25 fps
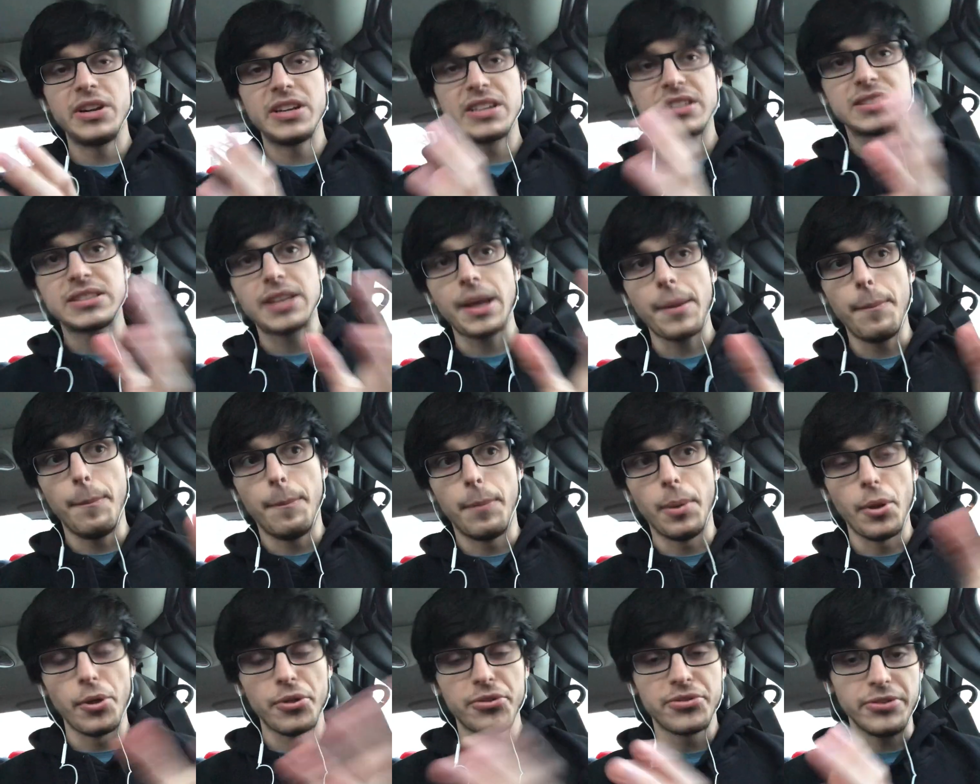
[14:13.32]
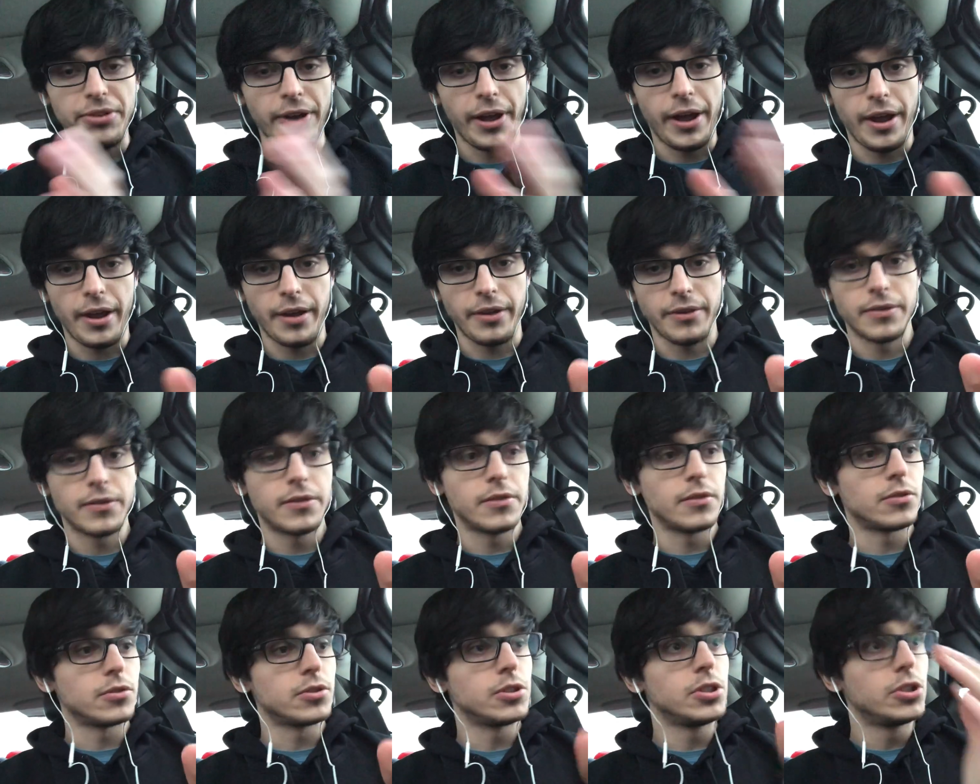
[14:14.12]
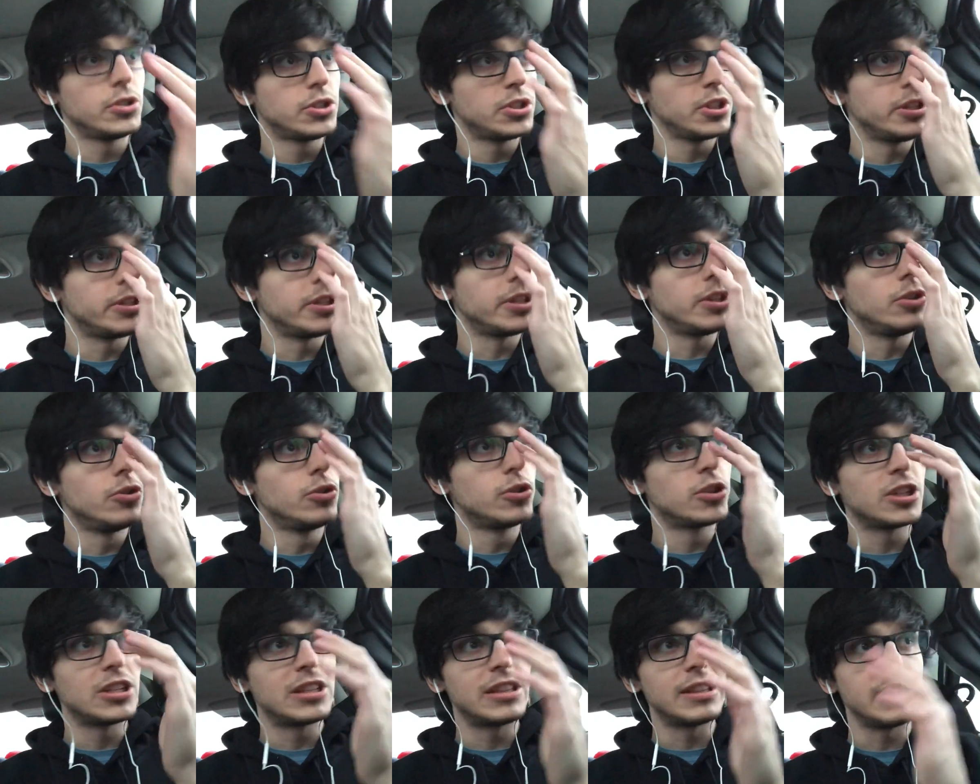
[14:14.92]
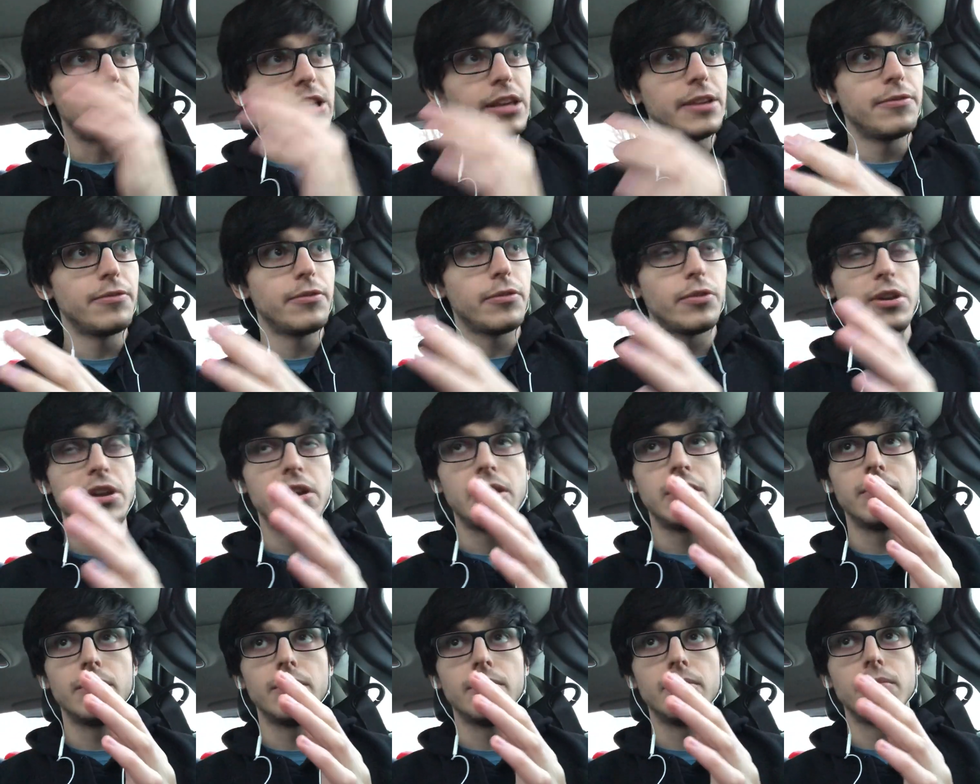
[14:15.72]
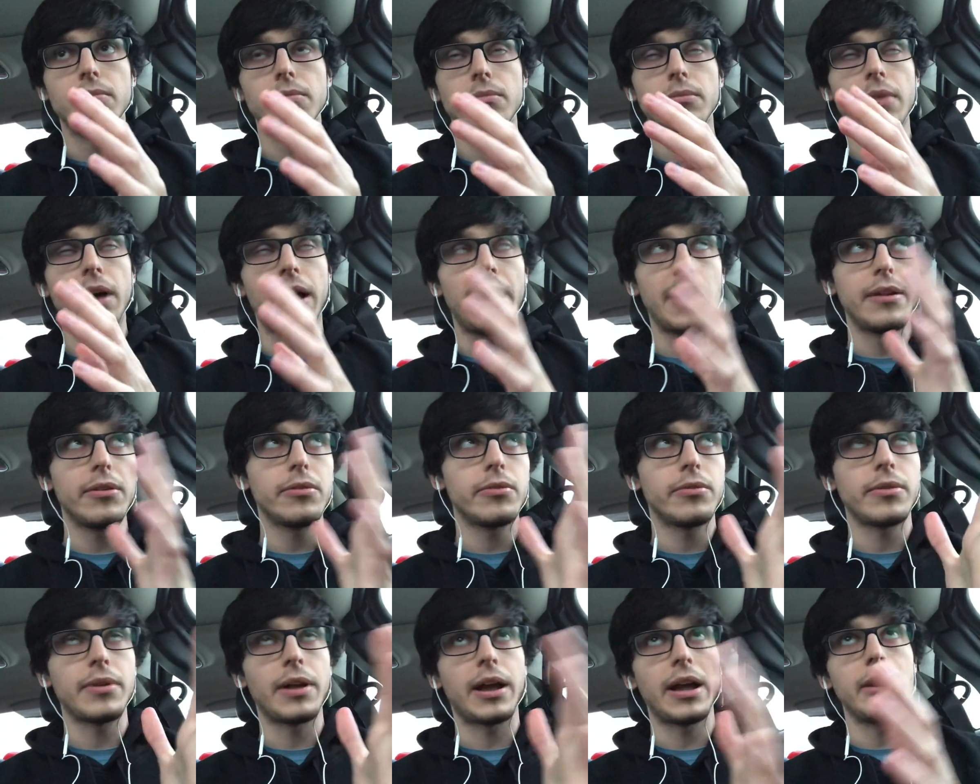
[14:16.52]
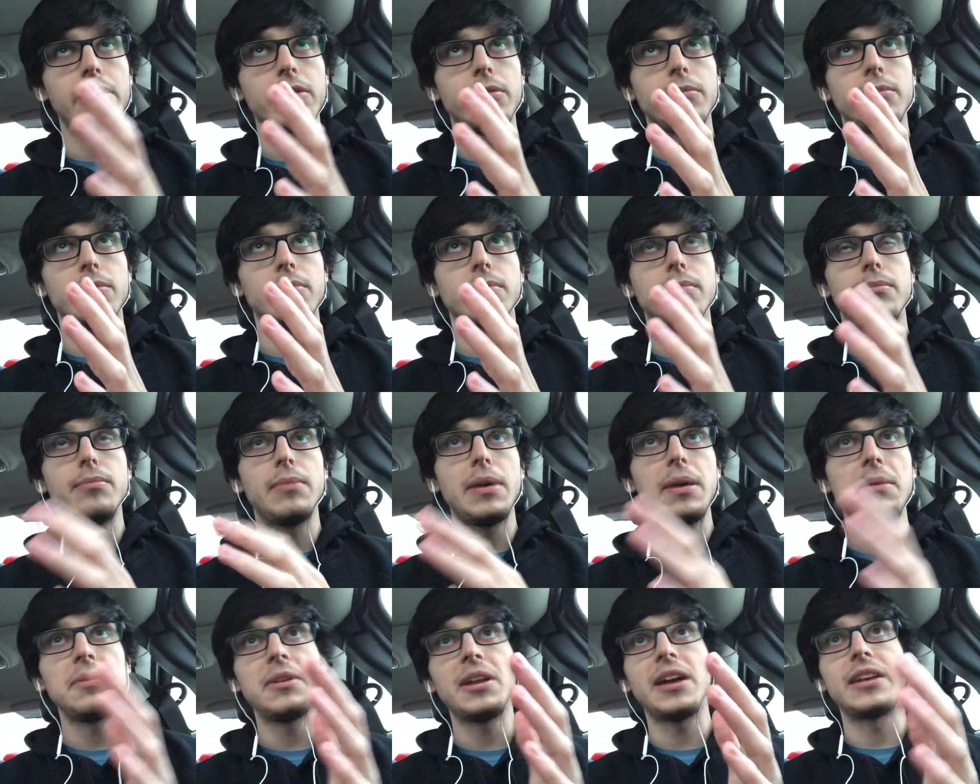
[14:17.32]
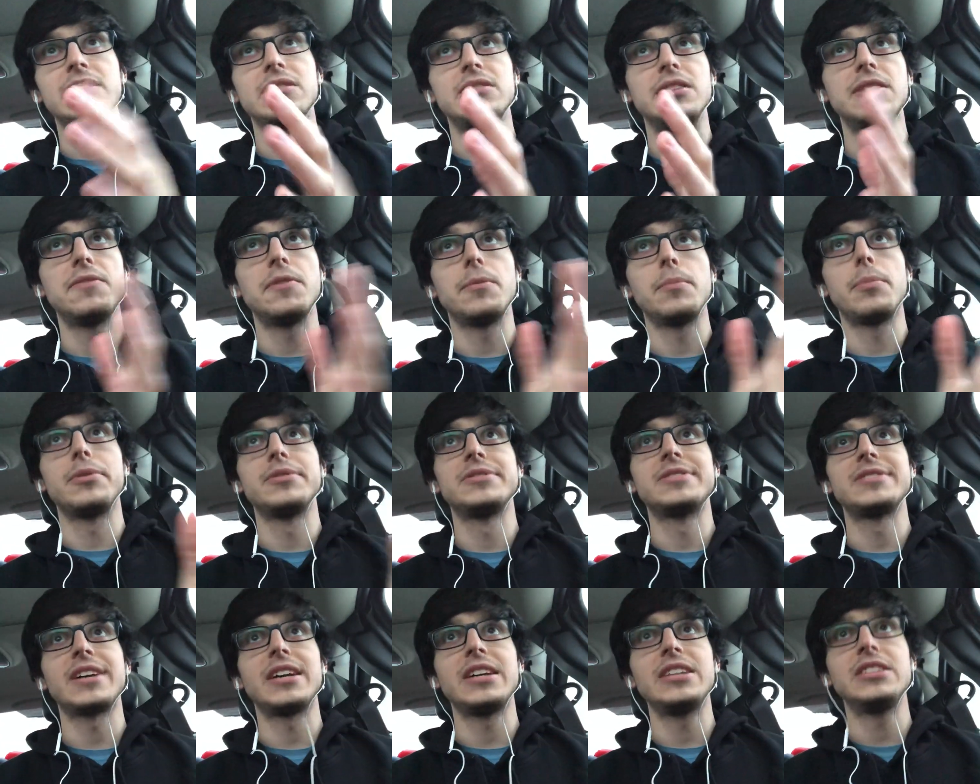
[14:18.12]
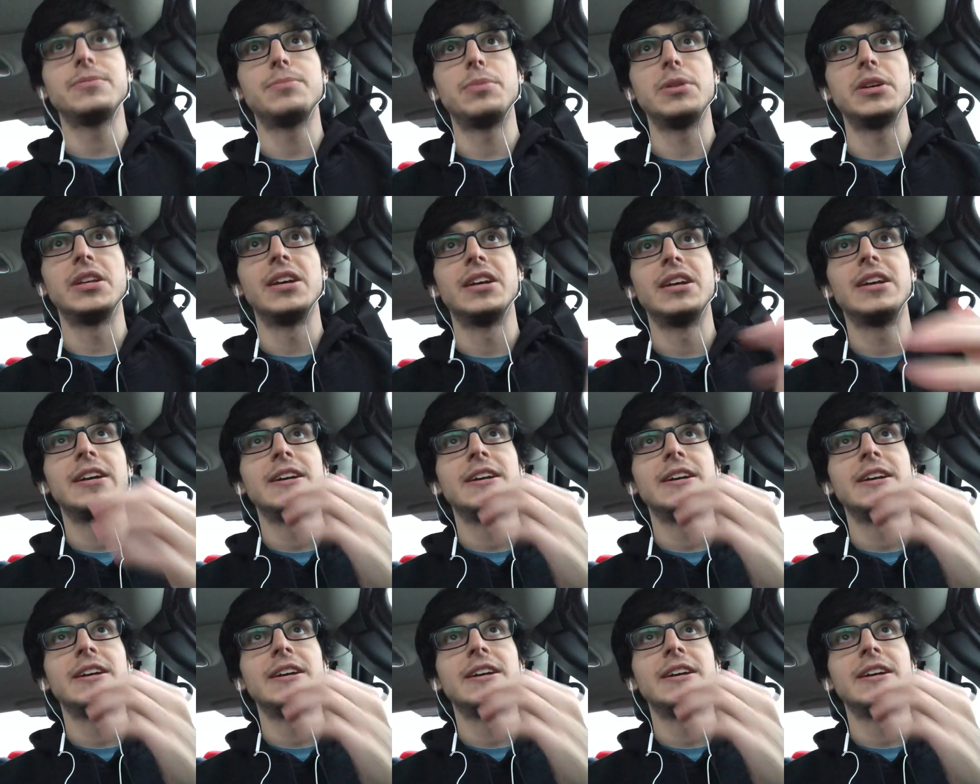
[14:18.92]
accept both sides, or you should live in, I don't, maybe not live in both sides, but